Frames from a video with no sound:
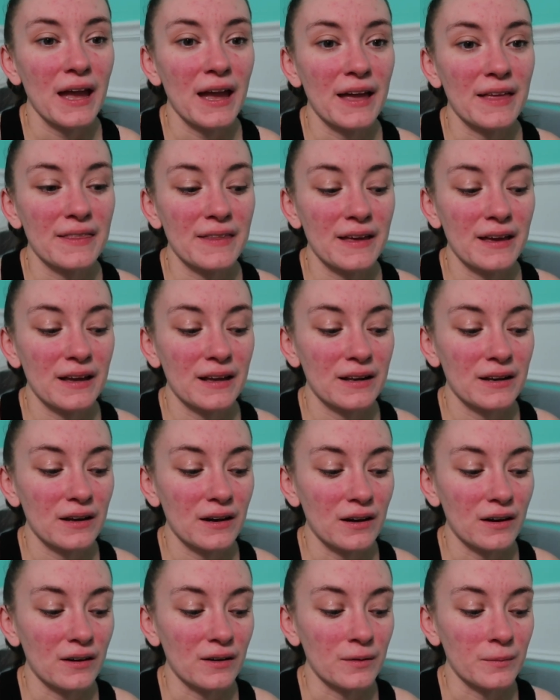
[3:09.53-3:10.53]
and
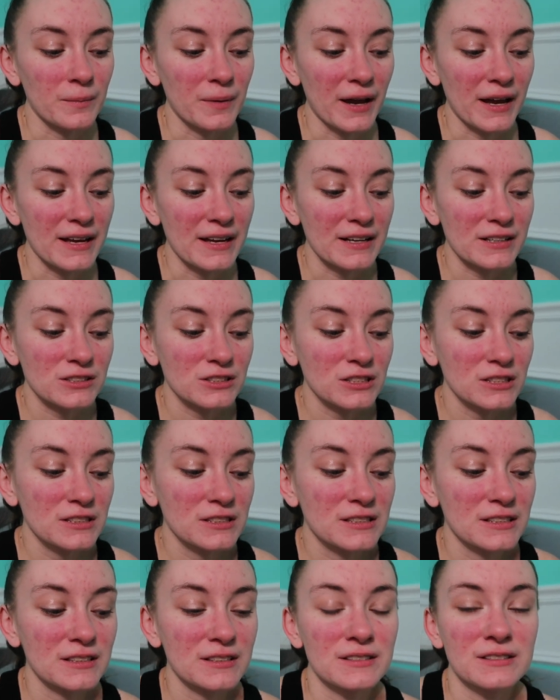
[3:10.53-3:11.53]
then um, I
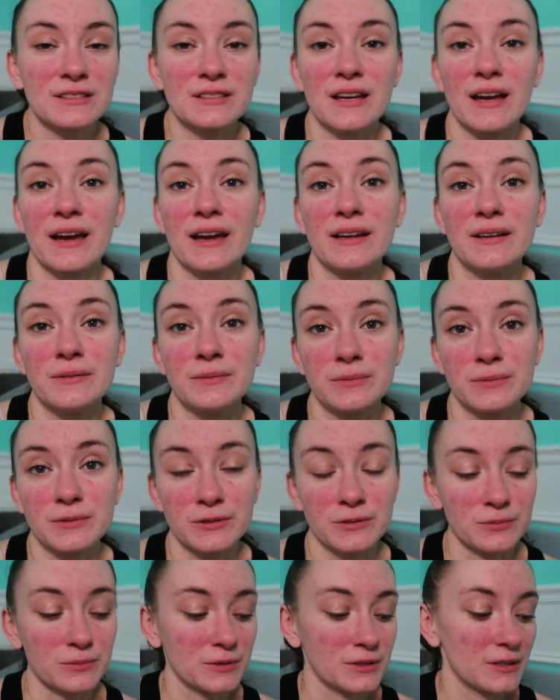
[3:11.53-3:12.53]
actually didn't, I
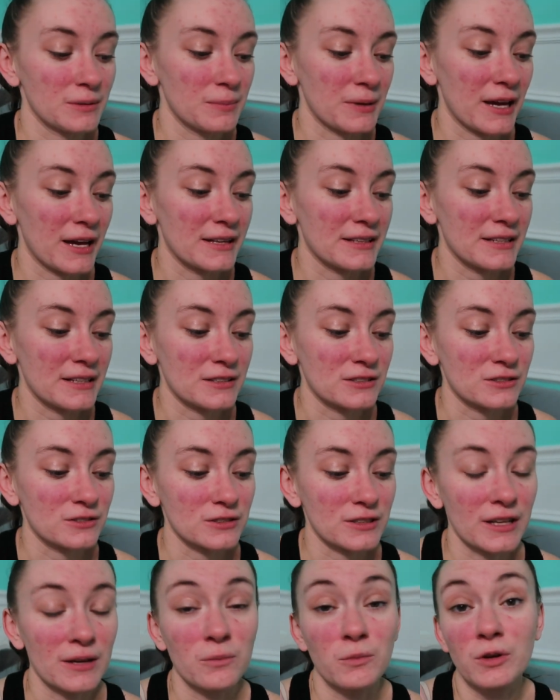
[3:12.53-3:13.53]
was really bad
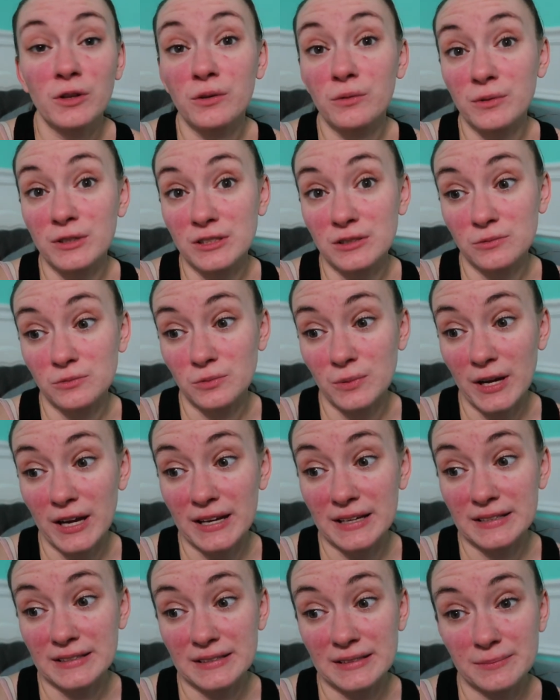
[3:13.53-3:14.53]
yesterday, and one of the reasons why
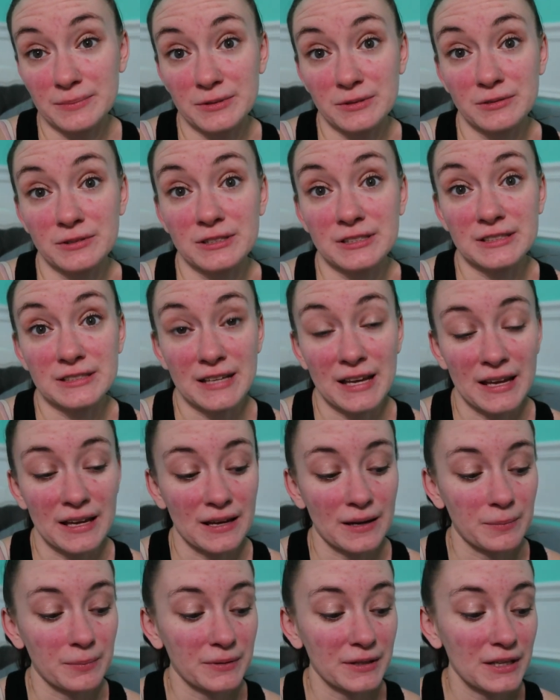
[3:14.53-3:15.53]
I ended up sort of
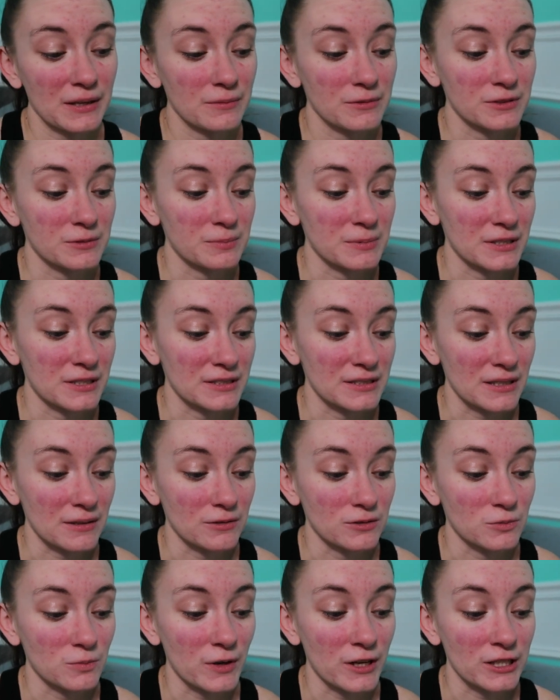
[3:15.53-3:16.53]
staying up late was because I
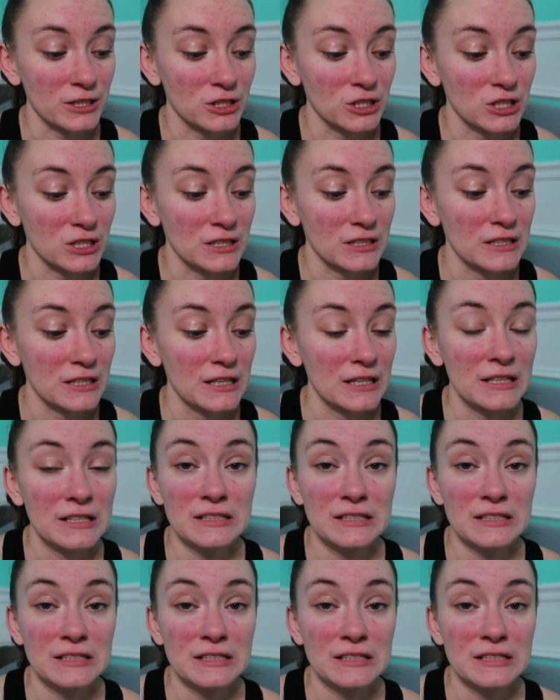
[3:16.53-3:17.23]
was watching